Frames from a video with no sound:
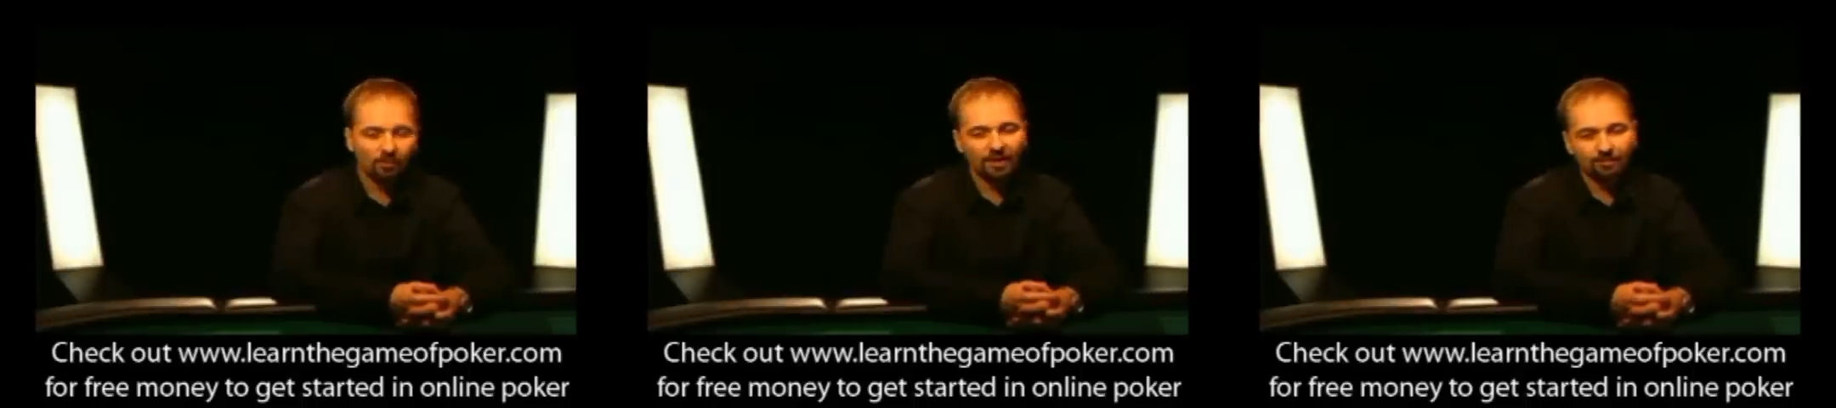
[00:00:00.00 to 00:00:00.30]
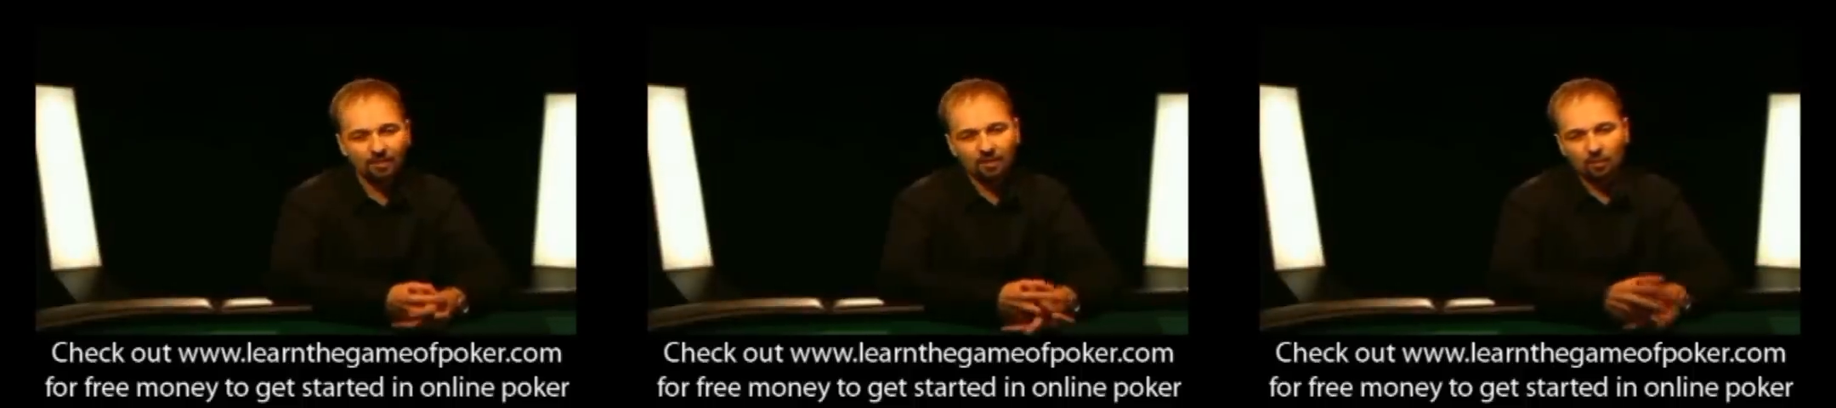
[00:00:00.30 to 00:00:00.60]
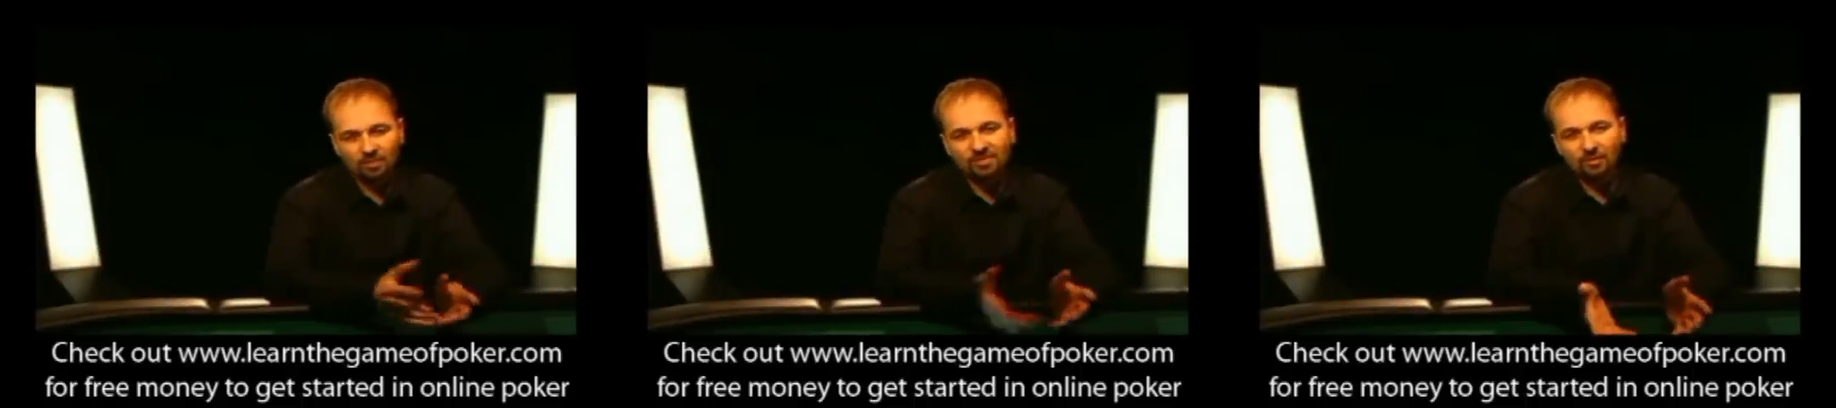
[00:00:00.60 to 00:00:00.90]
Okay,
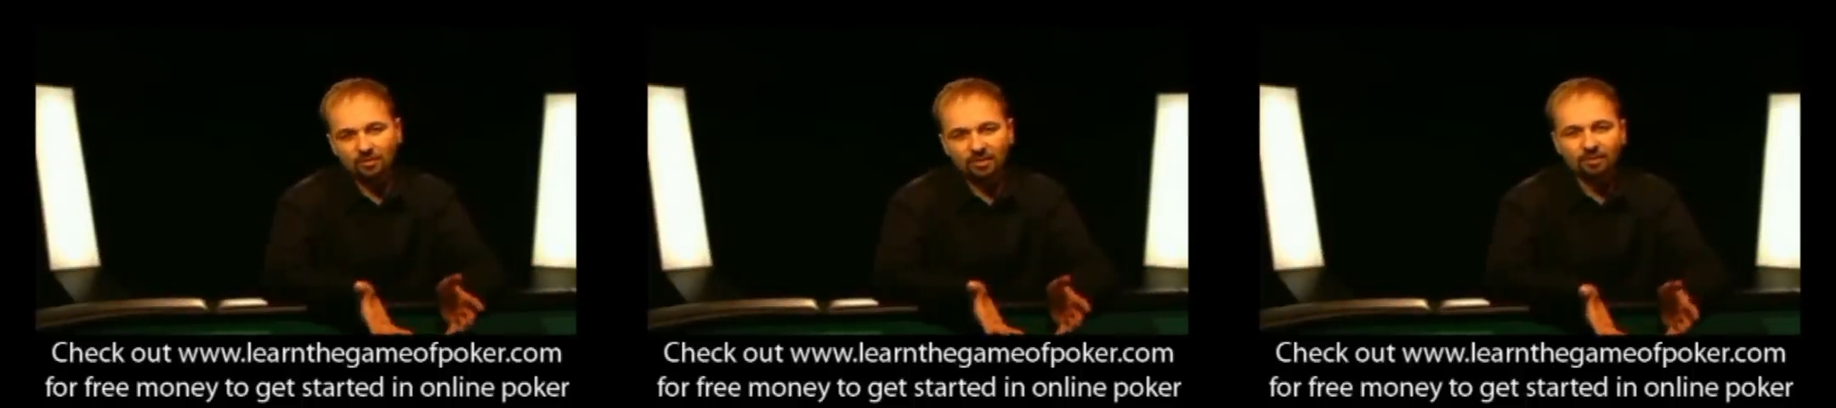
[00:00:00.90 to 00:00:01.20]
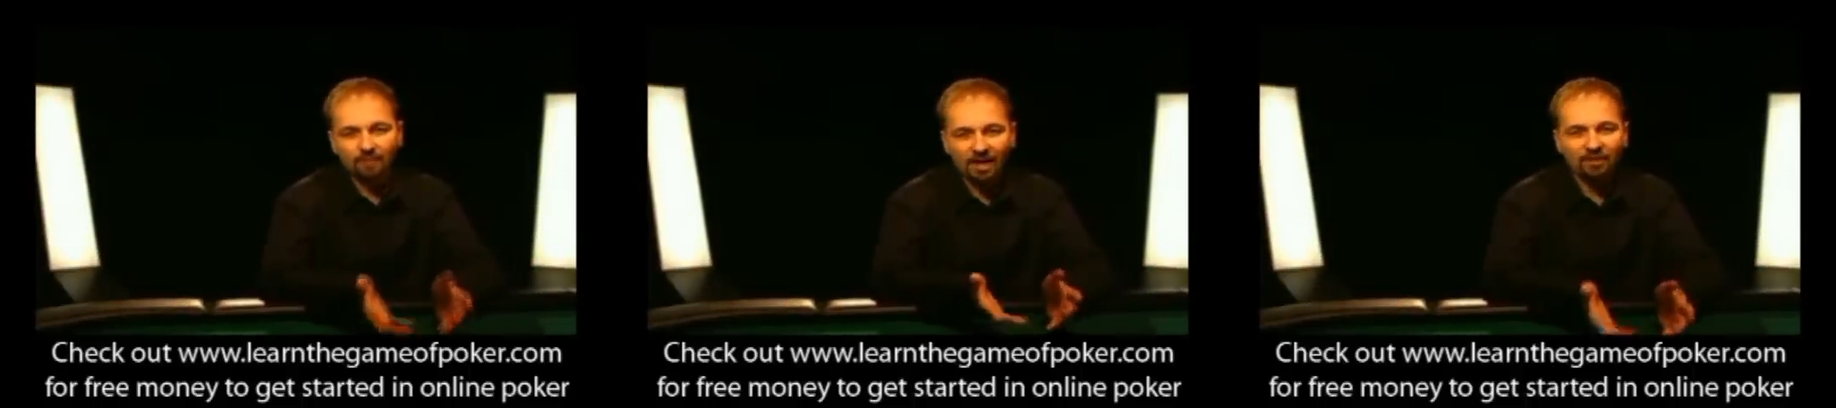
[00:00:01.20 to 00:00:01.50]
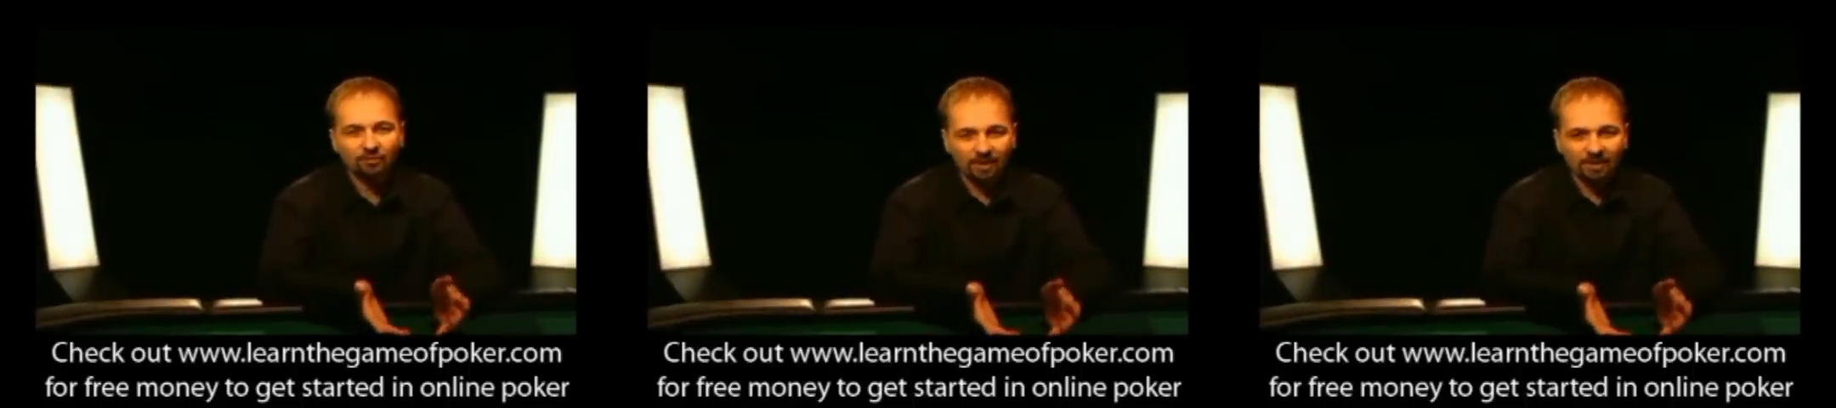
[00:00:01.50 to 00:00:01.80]
well certainly the
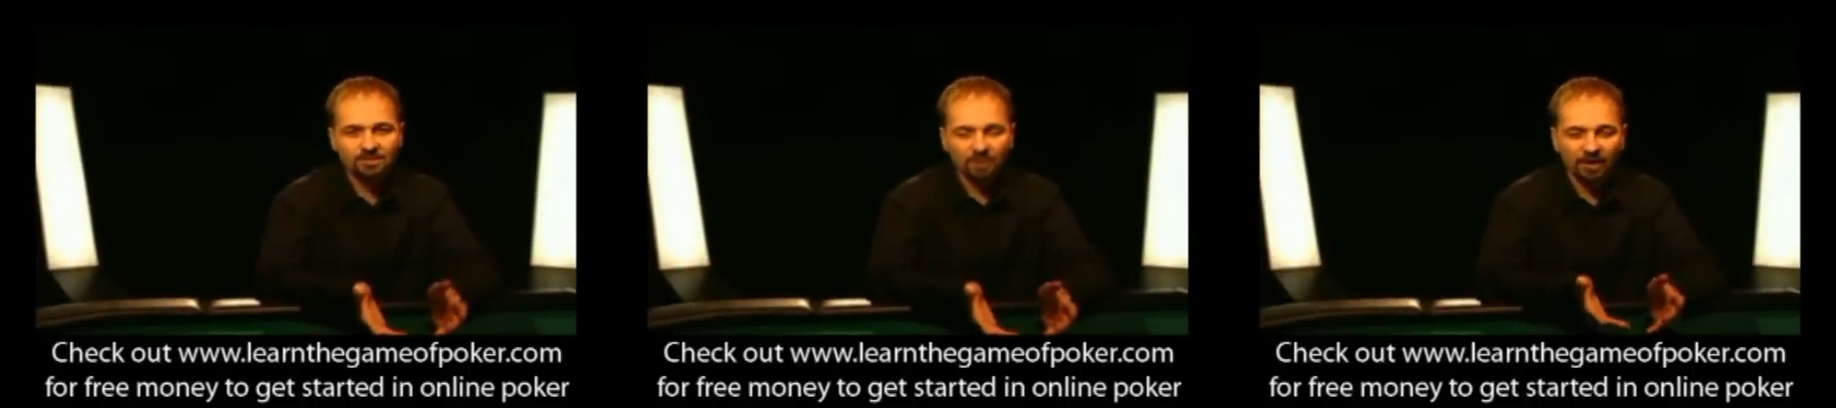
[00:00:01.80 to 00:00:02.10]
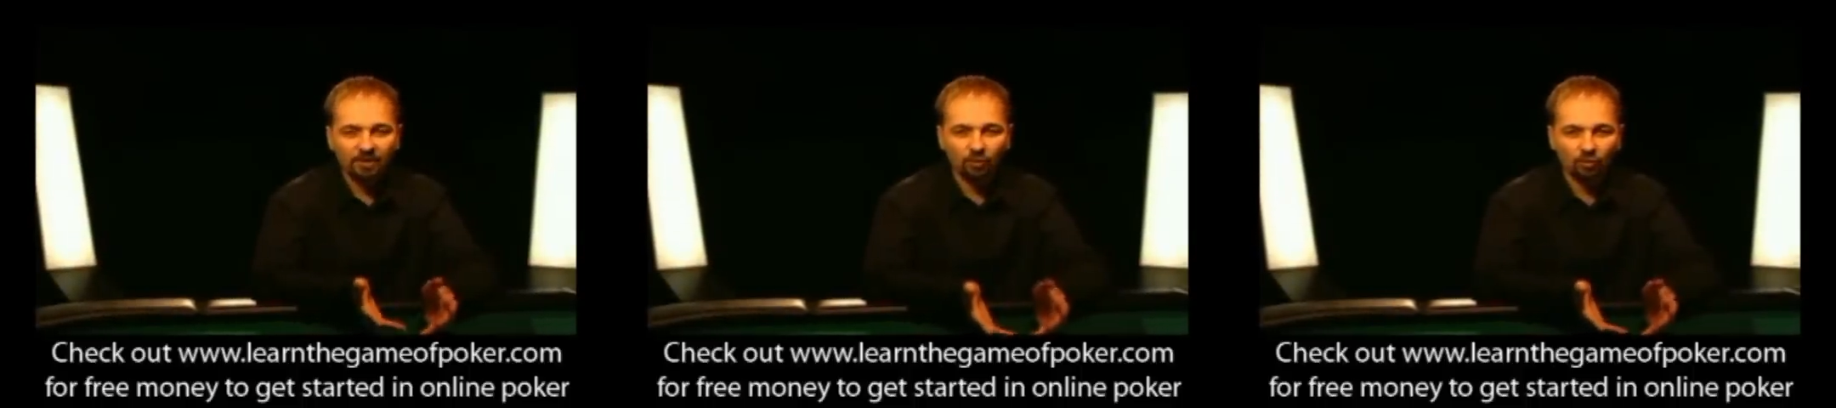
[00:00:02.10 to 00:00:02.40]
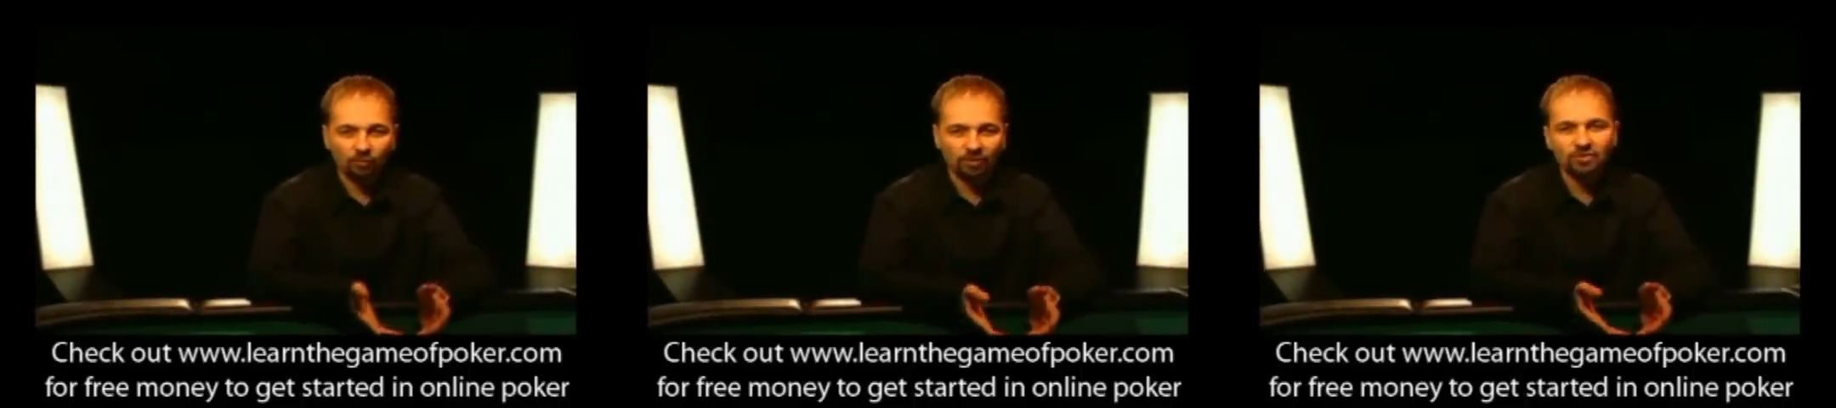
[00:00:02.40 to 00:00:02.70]
mathematics behind
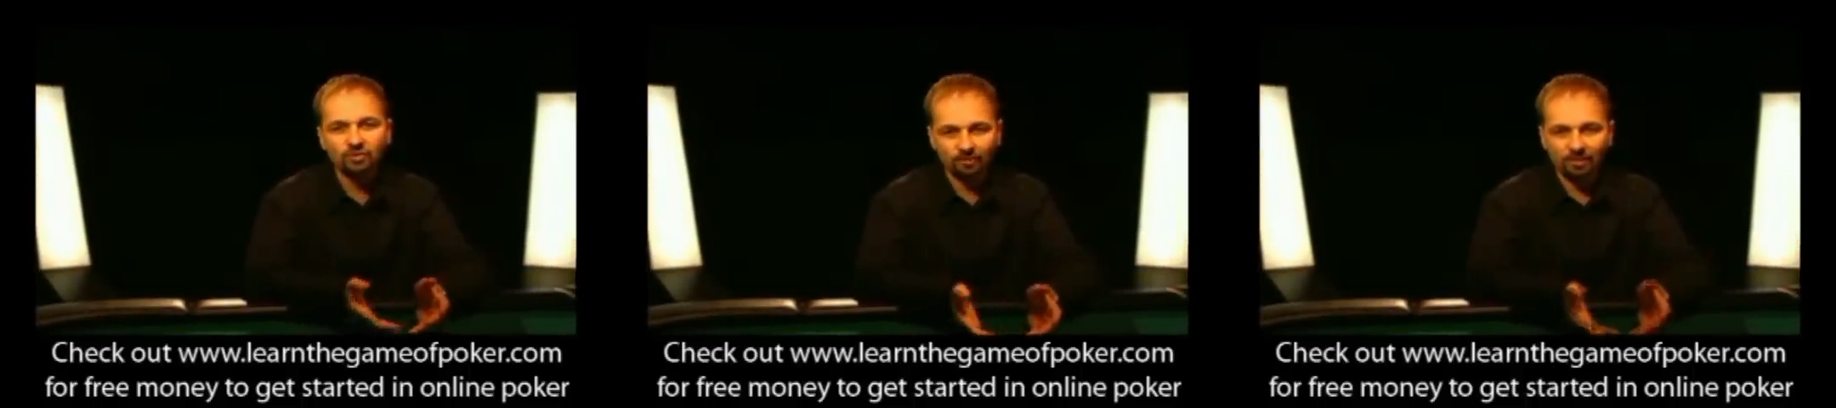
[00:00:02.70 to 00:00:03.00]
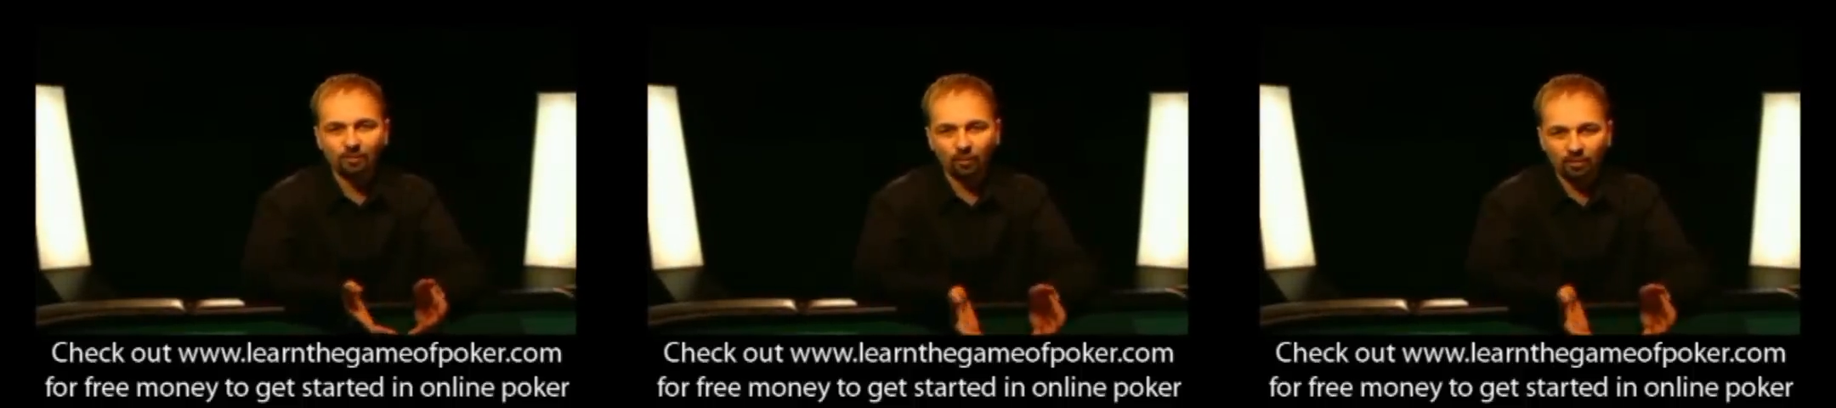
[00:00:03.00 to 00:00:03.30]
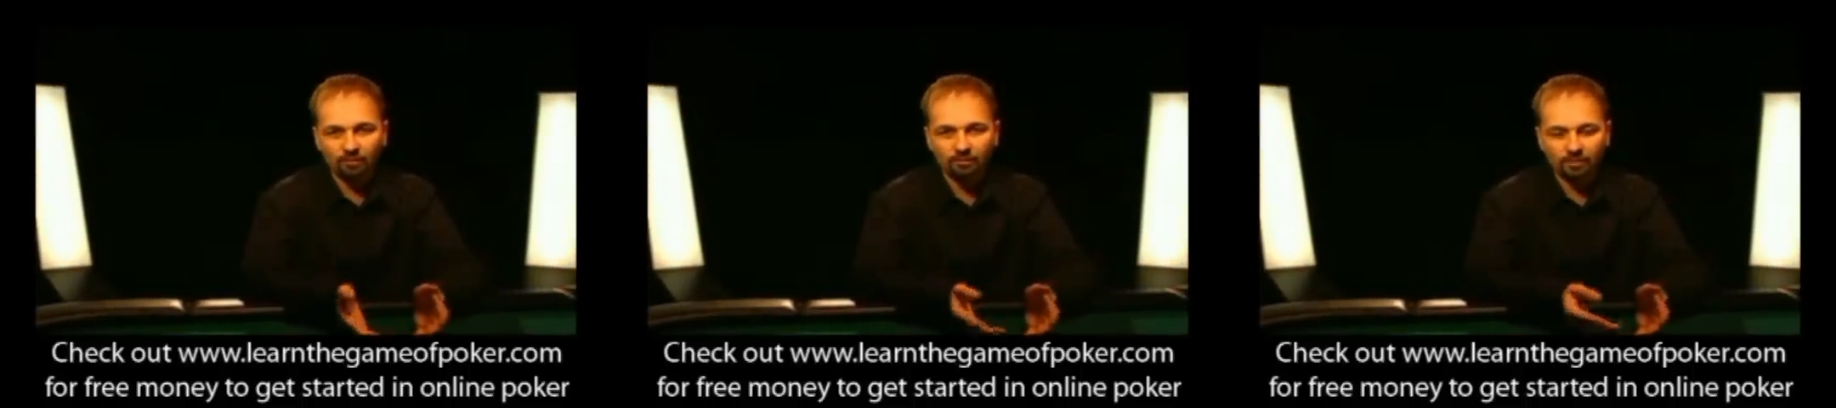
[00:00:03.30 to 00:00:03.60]
Hold'em are extremely
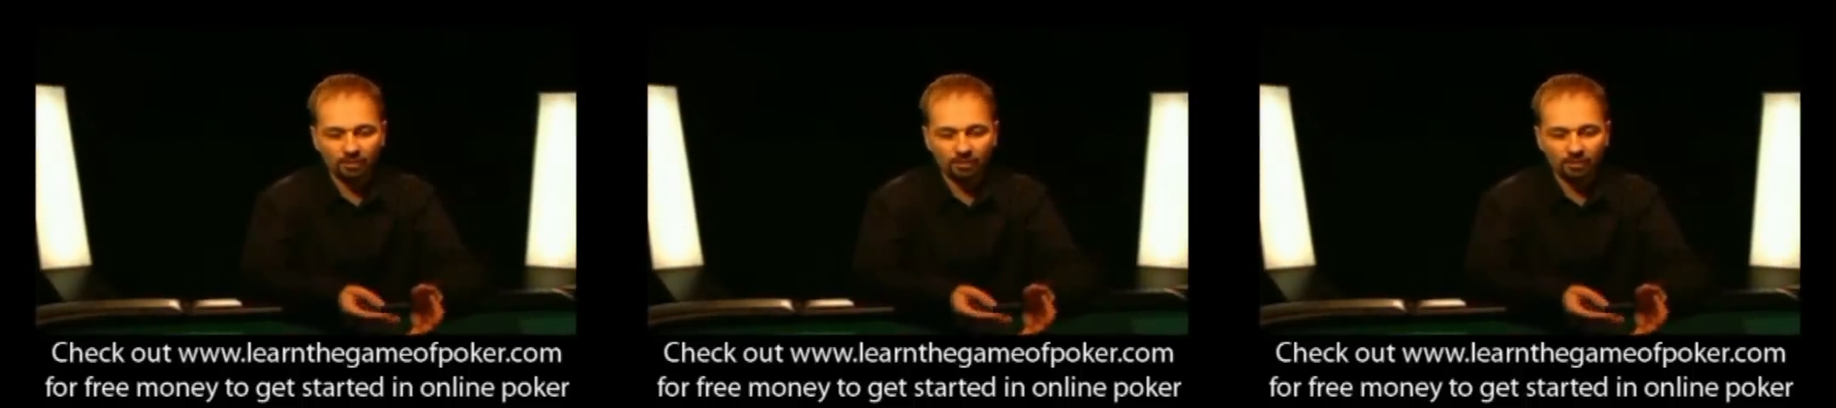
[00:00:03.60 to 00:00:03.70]
important.